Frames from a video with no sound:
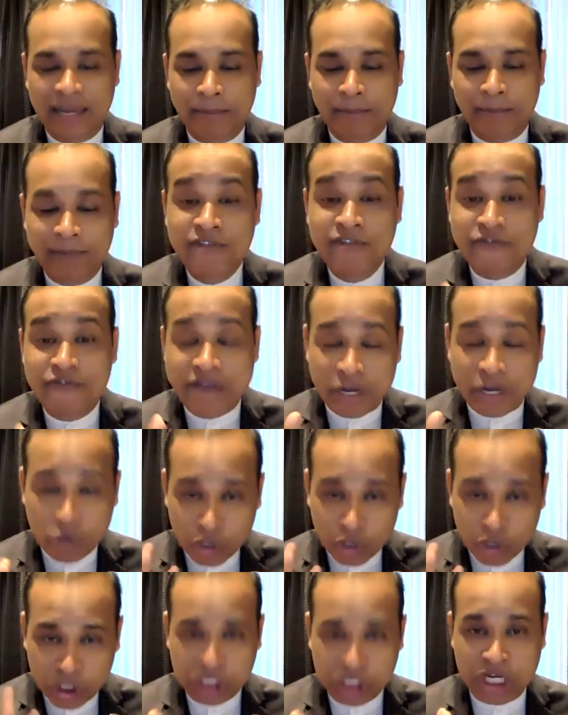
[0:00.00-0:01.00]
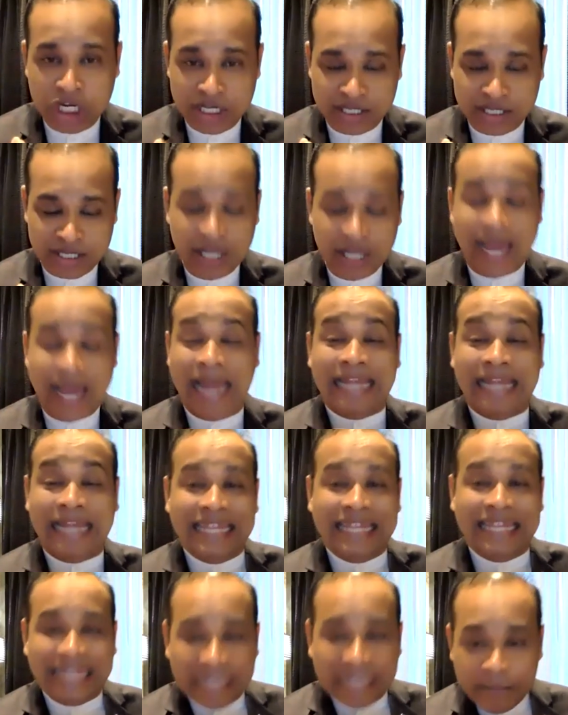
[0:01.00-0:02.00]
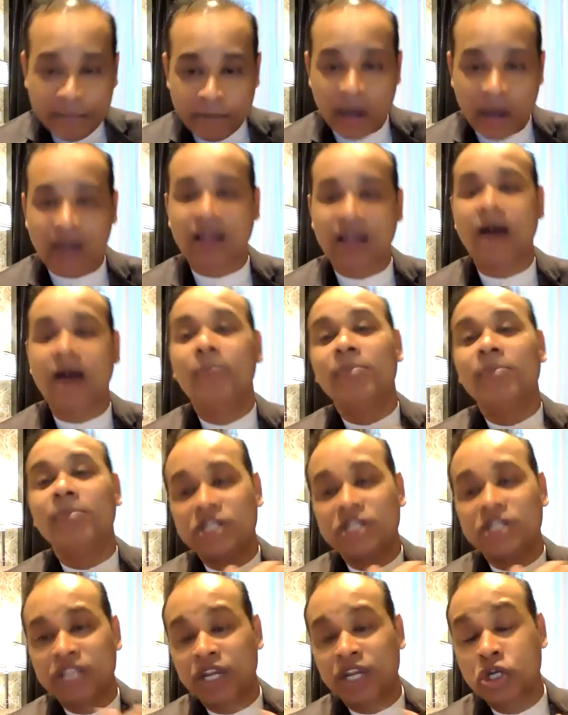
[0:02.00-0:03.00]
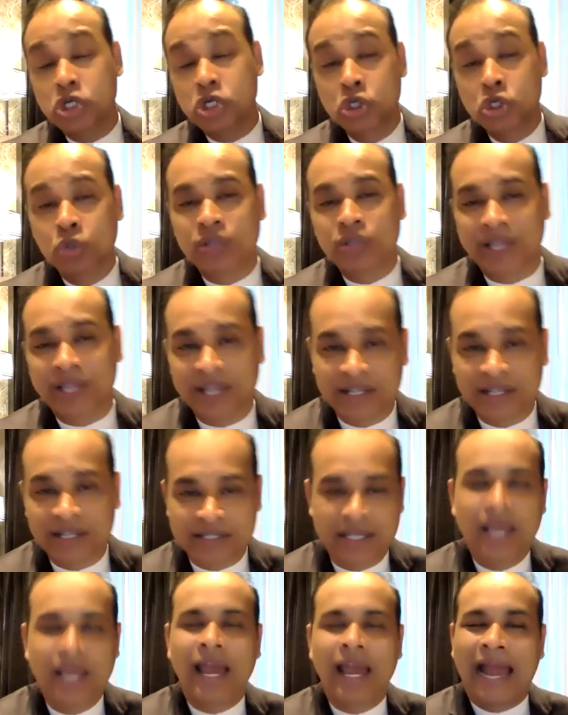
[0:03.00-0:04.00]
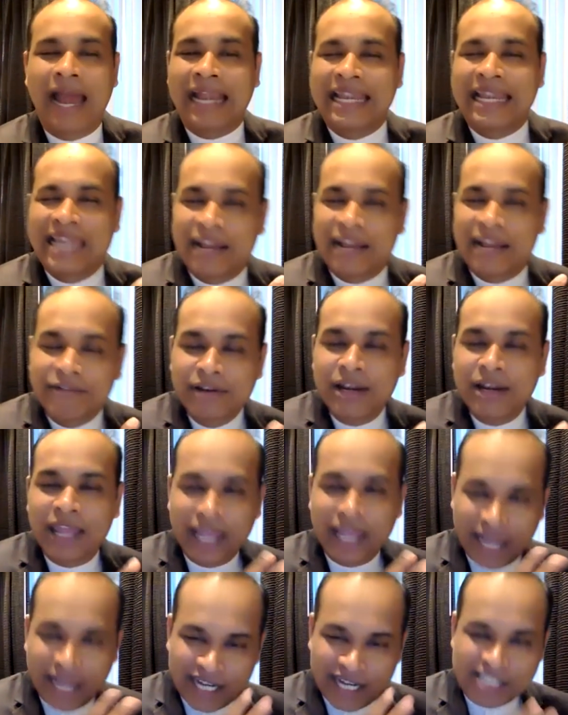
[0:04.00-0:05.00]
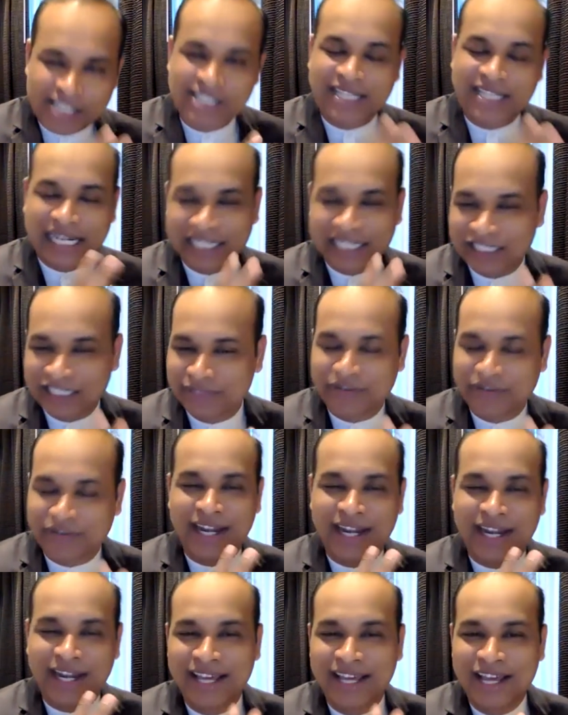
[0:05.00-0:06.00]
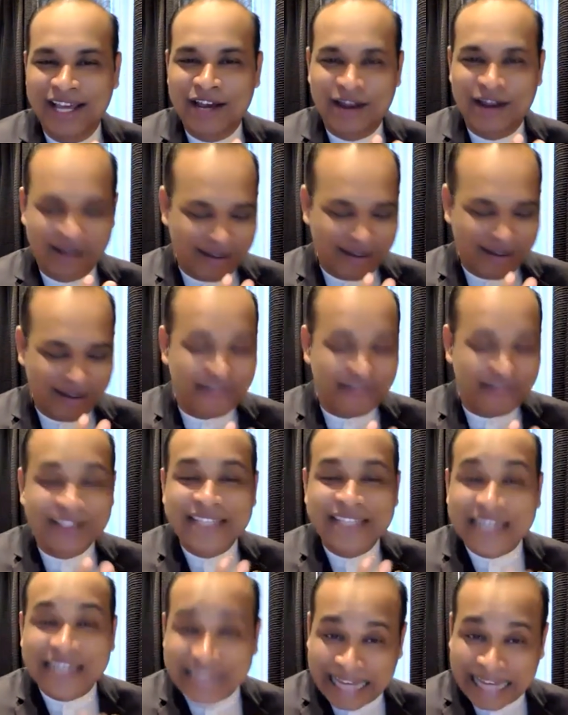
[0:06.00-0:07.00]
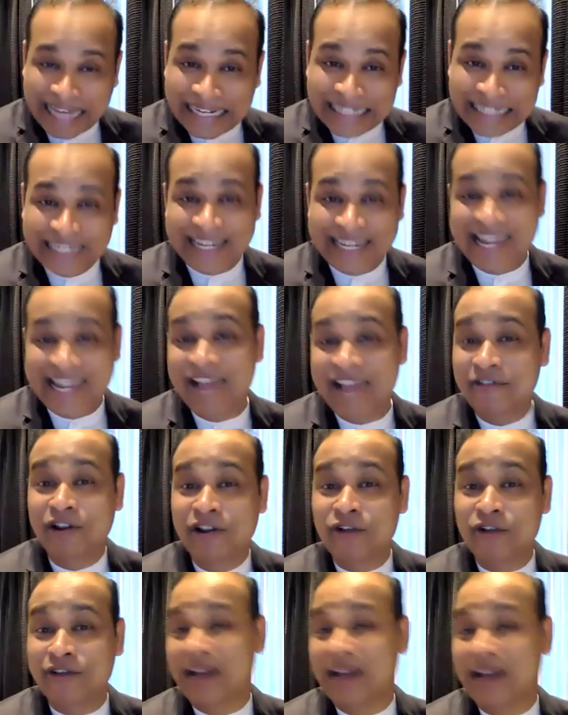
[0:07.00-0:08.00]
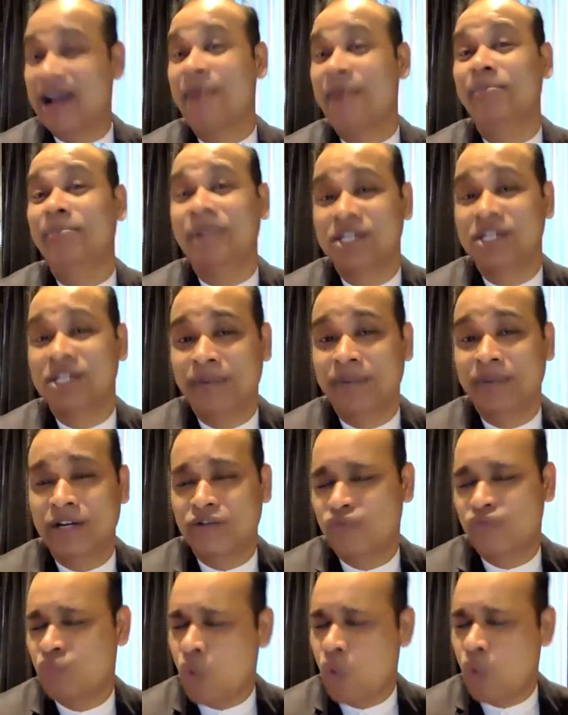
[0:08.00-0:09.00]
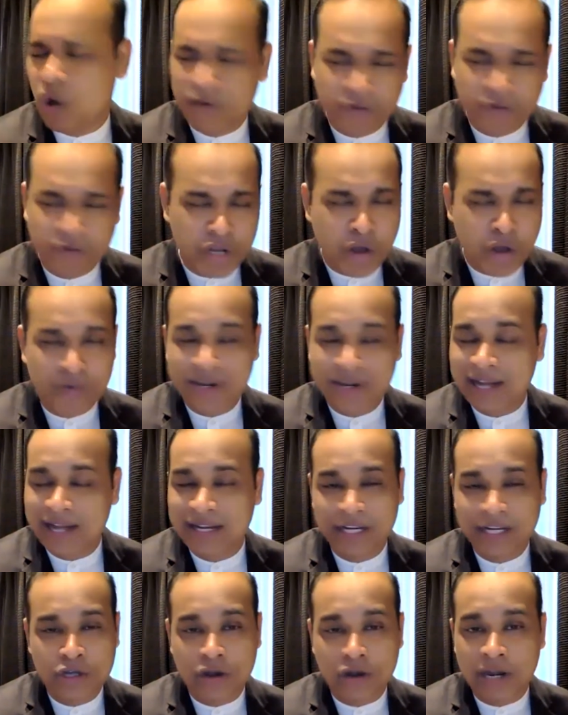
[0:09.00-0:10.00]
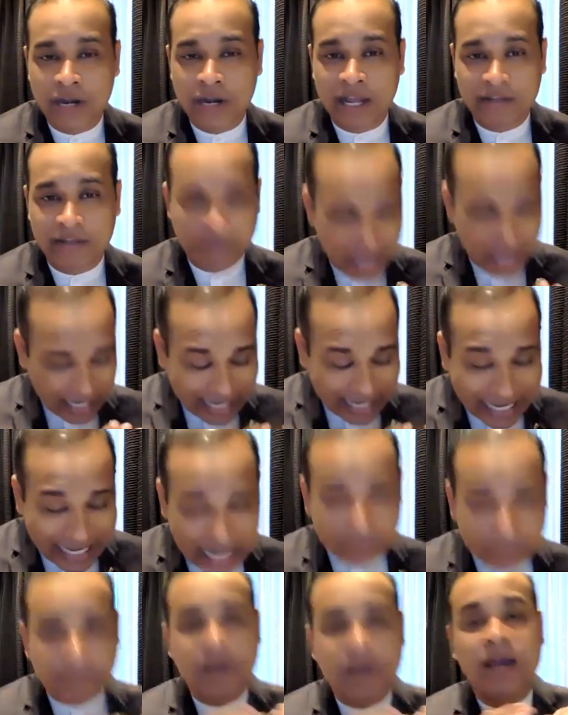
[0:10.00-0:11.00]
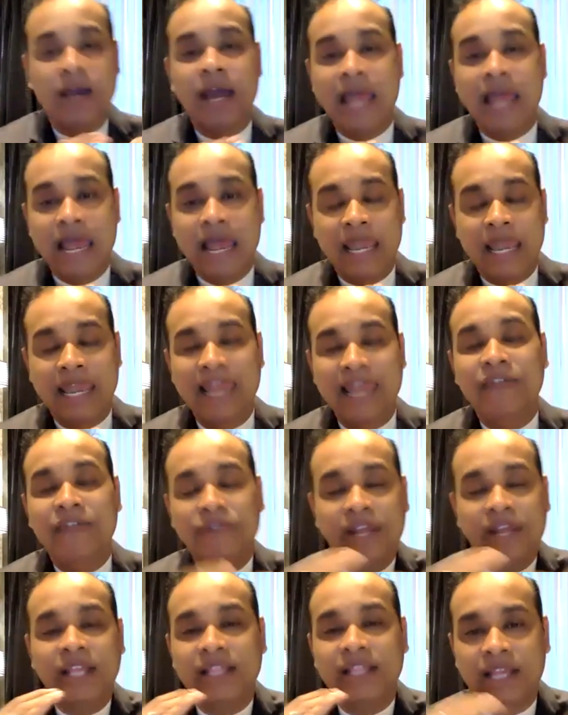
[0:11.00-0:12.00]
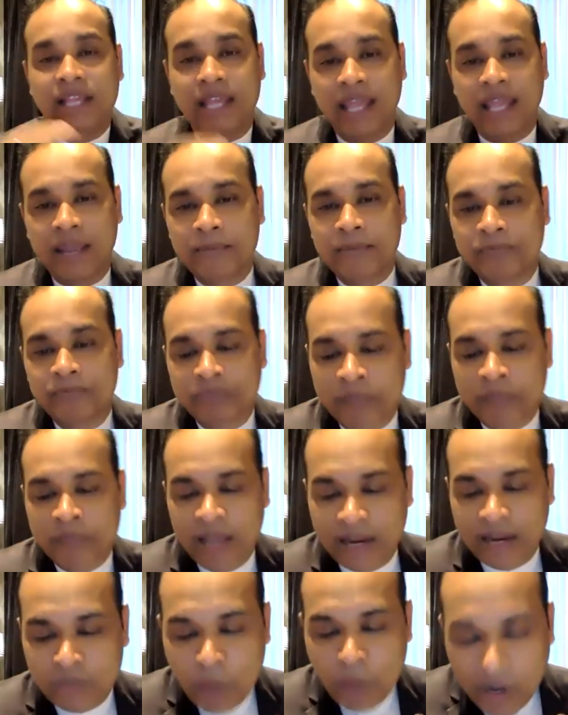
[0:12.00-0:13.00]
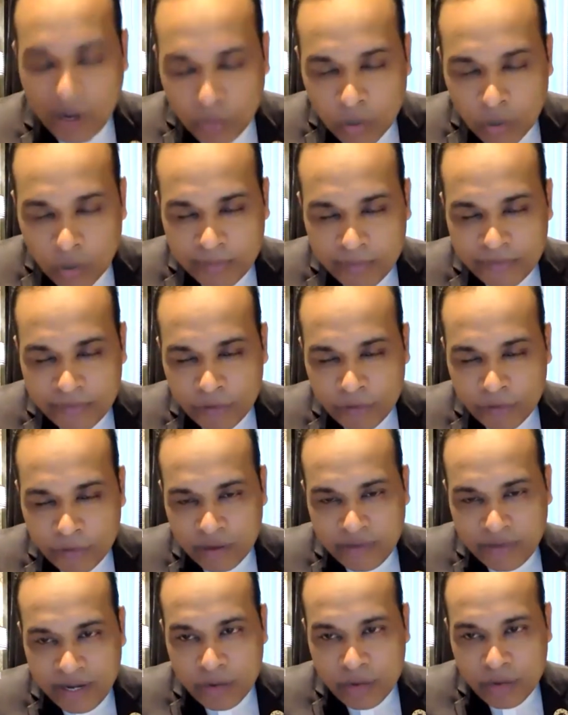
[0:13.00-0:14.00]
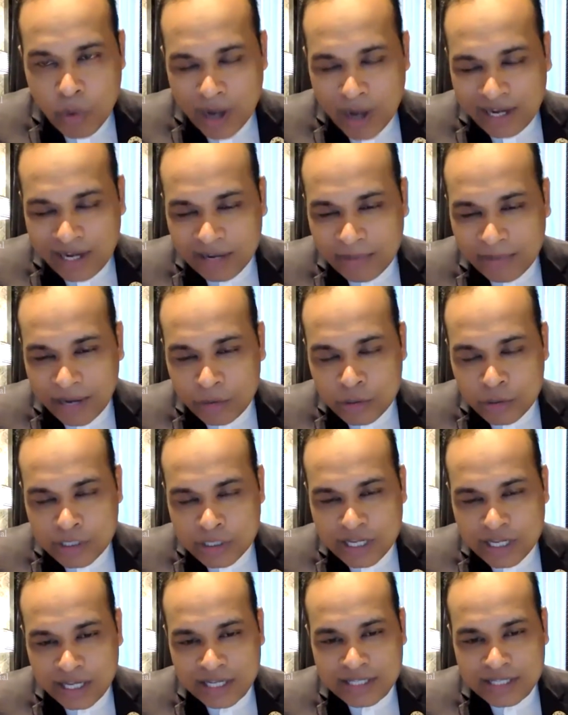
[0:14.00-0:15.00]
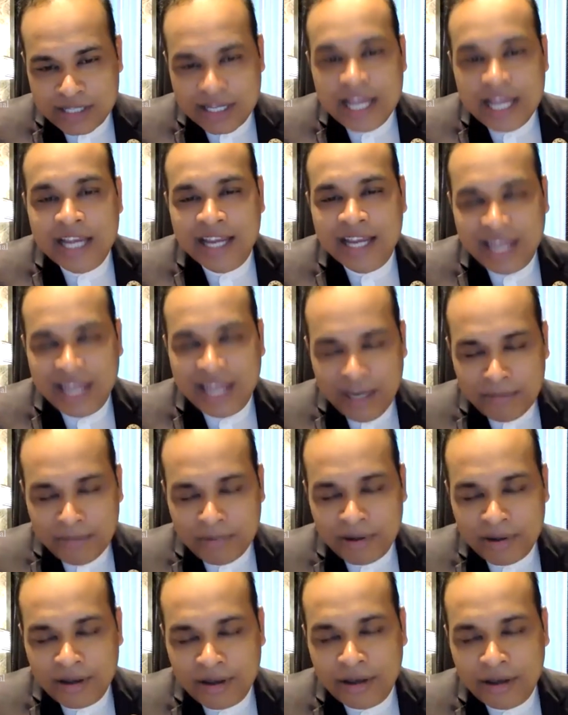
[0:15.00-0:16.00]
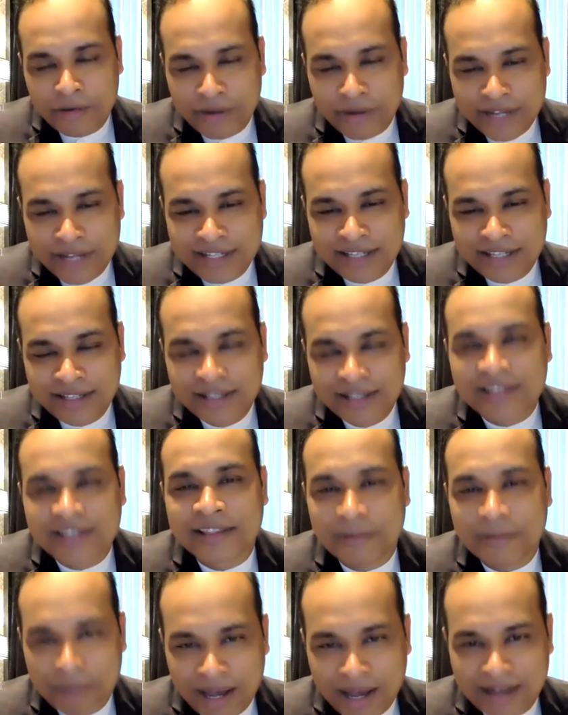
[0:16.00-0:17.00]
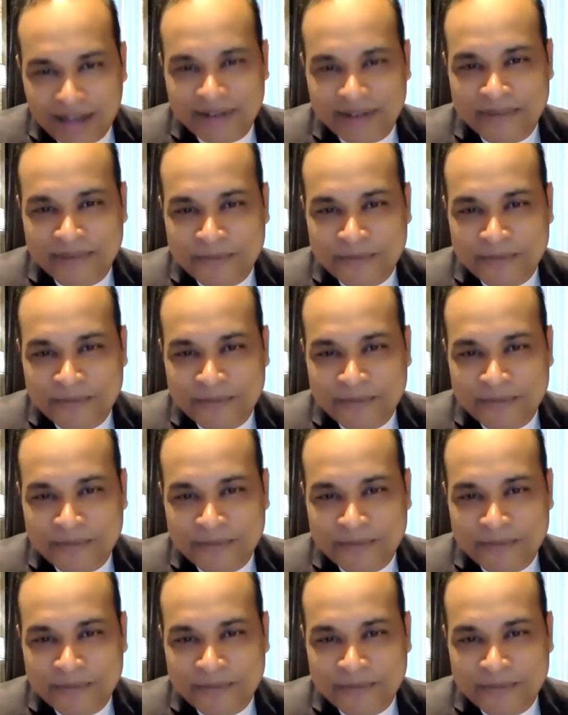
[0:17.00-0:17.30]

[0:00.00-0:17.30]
Be ferocious and keep accomplishing new things, and never get satisfied with the current level of accomplishment, whatever you have done in your life. Keep lifting the game. And one word before we wind up, I would say, is keep raising the bar.